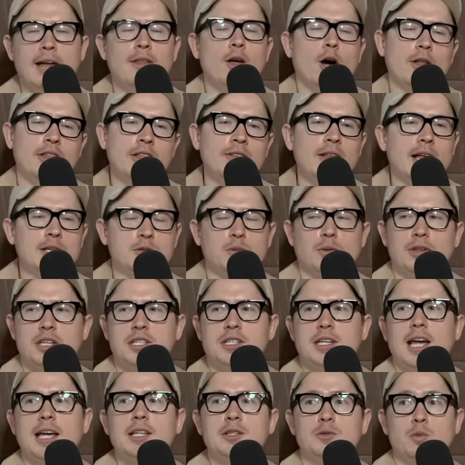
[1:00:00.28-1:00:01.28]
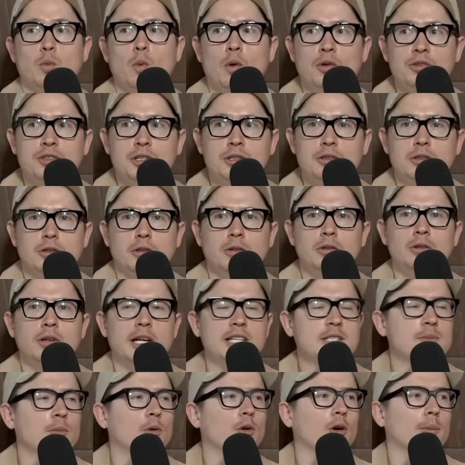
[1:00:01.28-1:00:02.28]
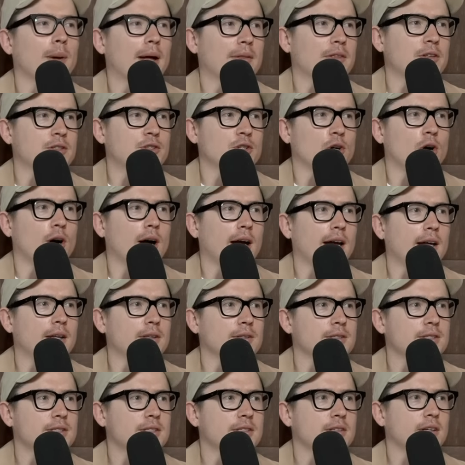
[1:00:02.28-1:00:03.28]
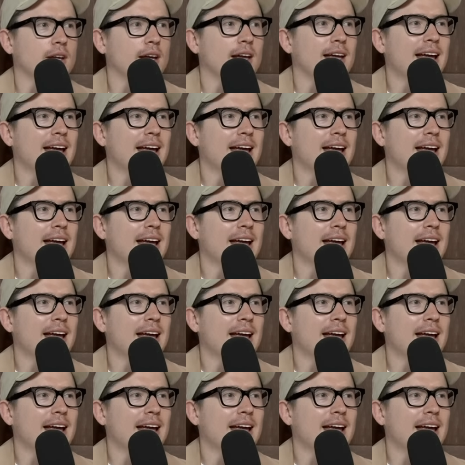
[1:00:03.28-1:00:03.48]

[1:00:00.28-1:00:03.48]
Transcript: and I think that's what the Saints want to do. It's more about the Giants